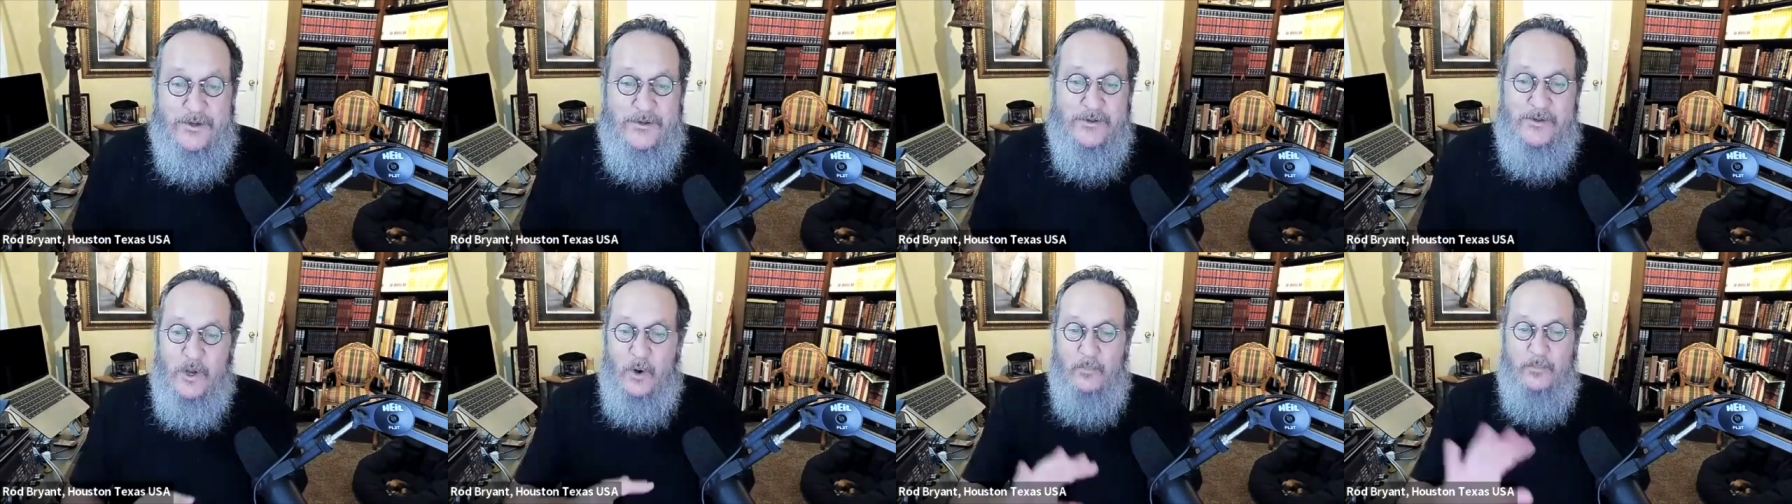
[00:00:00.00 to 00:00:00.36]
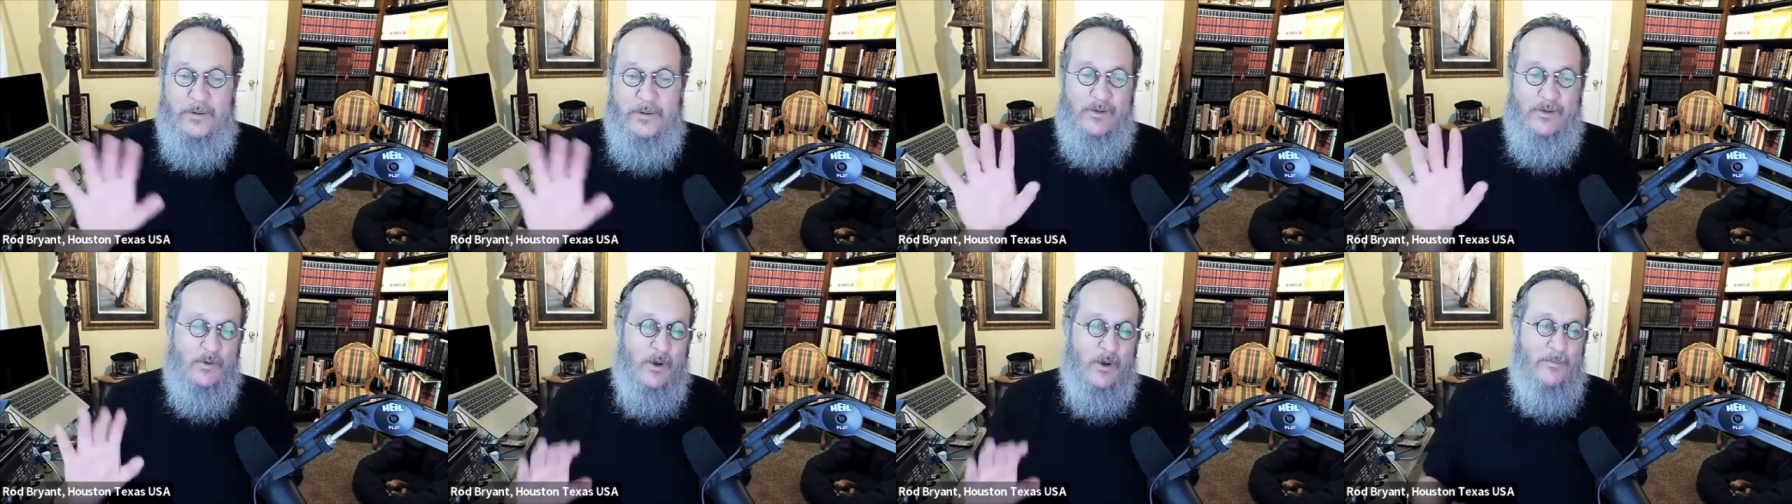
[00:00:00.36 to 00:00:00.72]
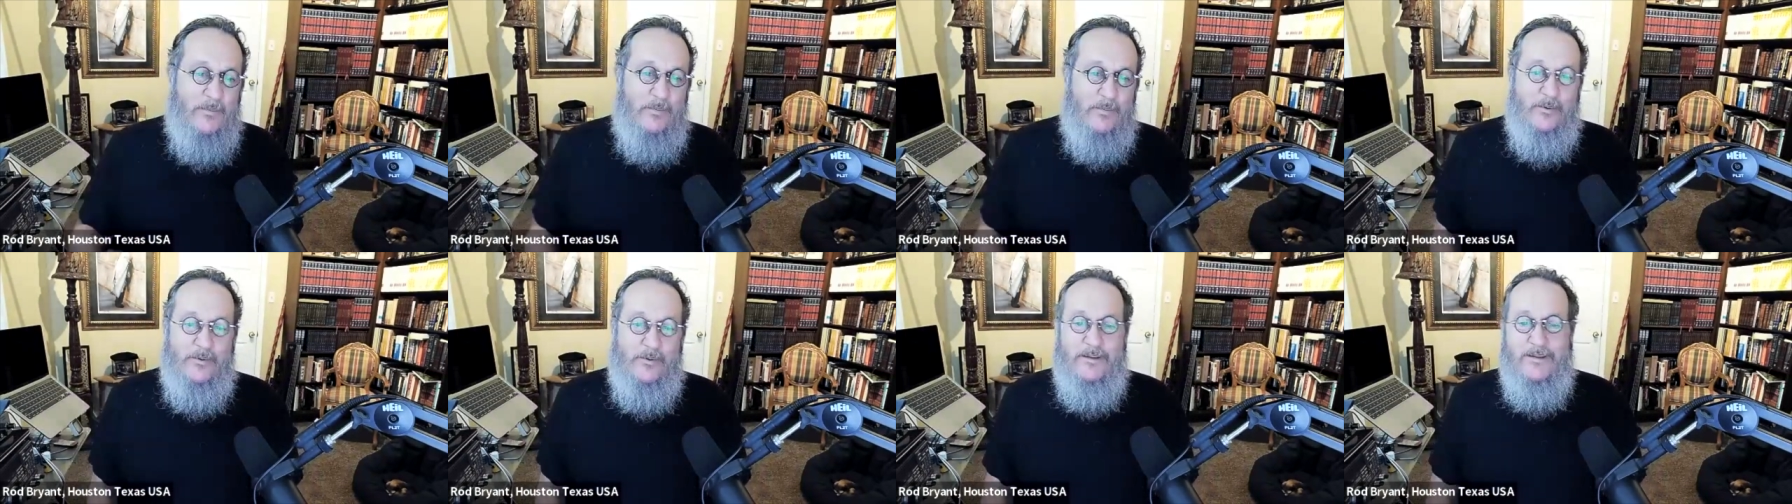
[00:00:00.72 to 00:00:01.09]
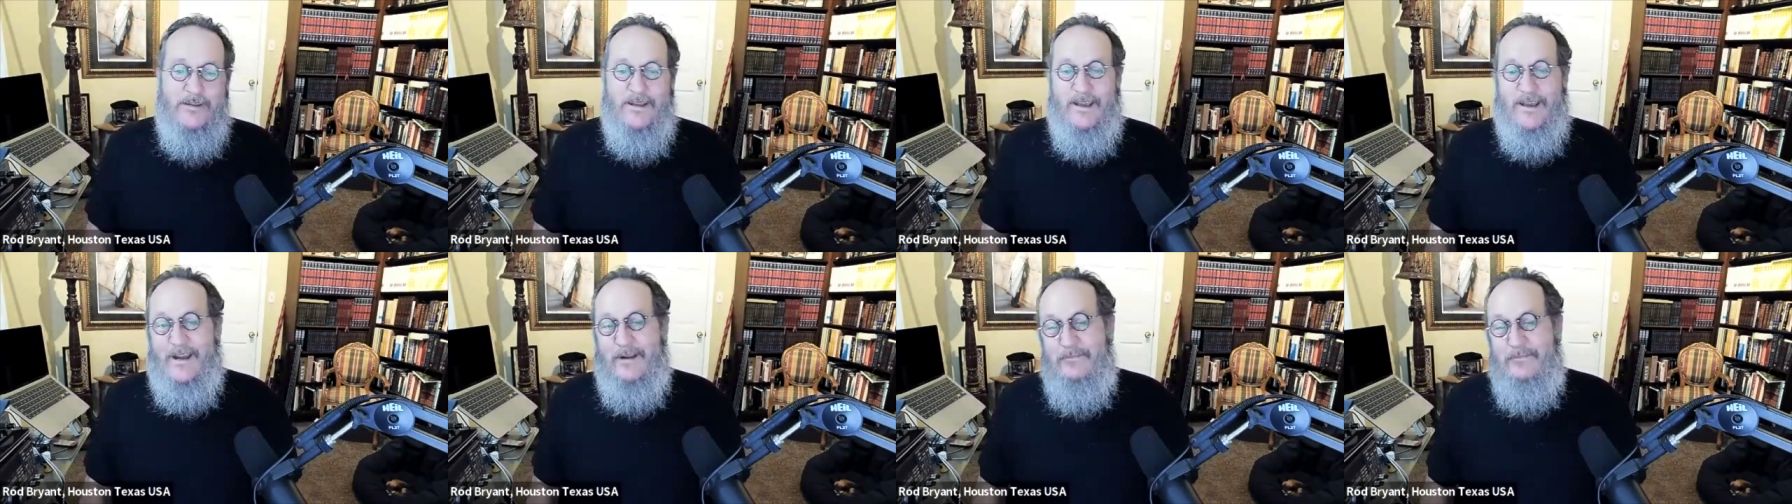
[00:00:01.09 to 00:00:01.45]
don't be troubled.
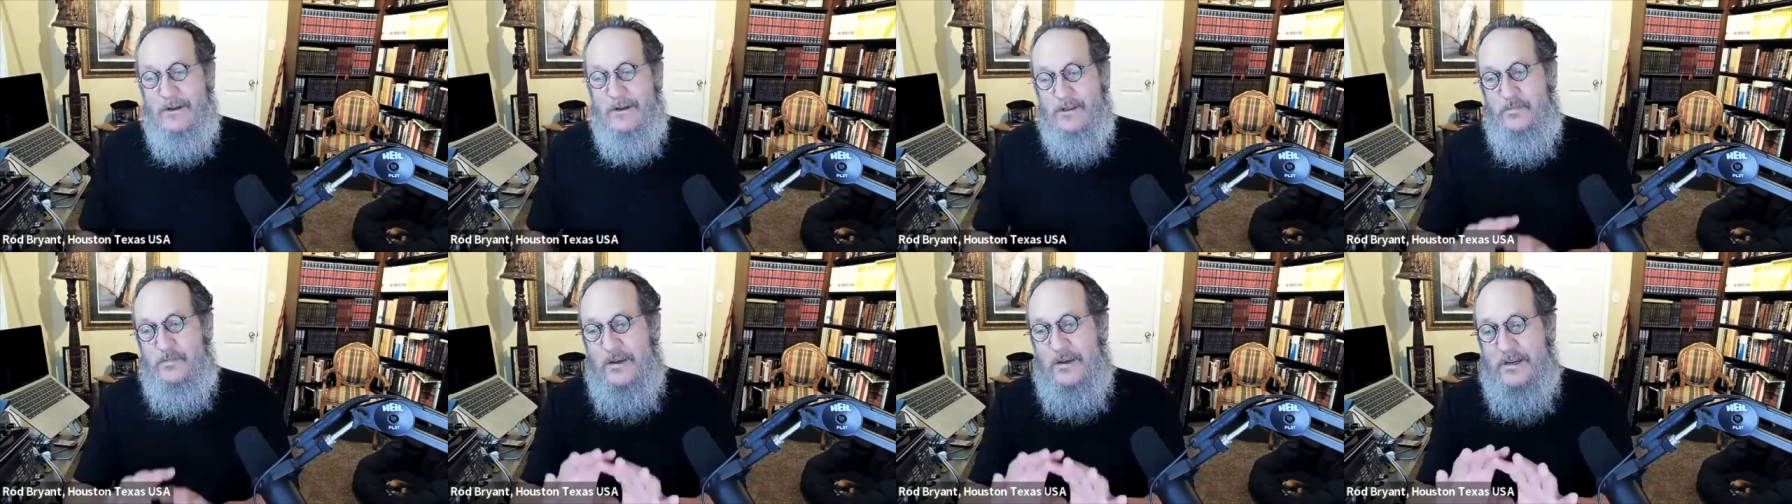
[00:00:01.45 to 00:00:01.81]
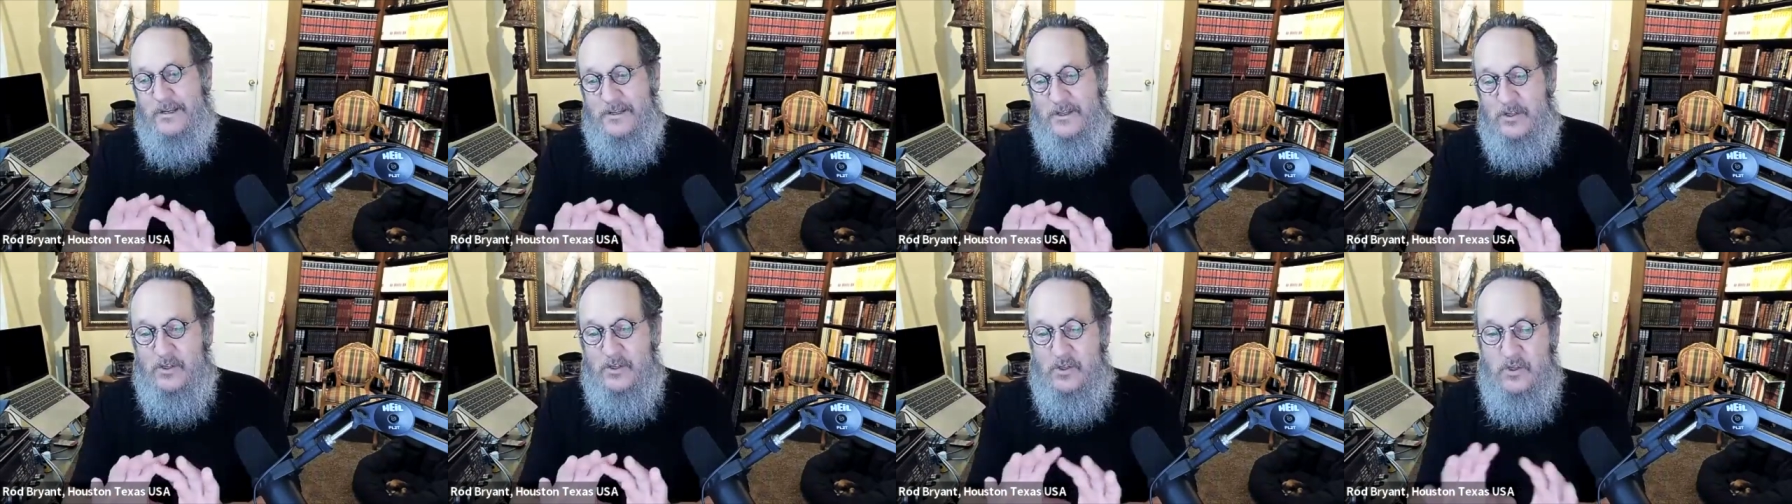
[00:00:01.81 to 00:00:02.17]
And I'm not speaking this